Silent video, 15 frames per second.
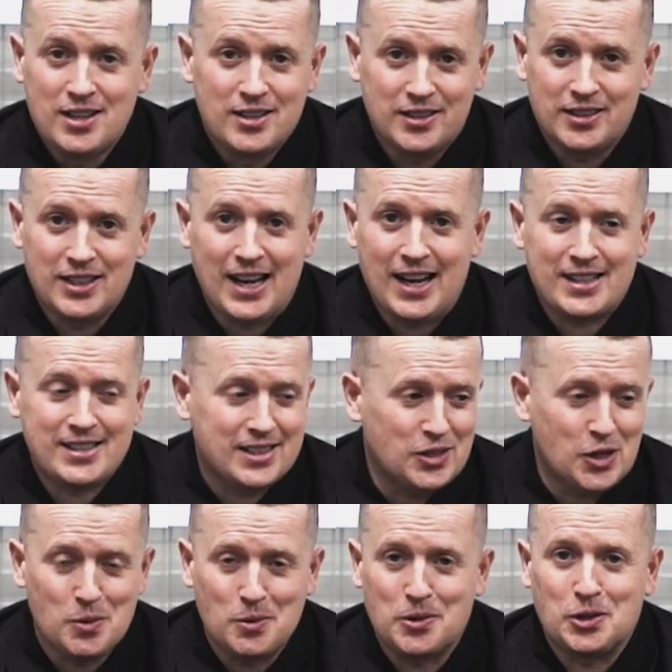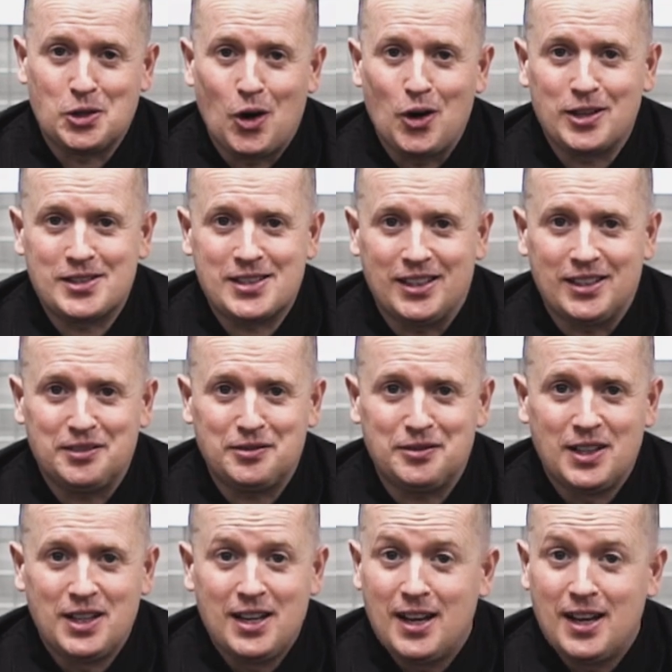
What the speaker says: than they actually do with the toy itself.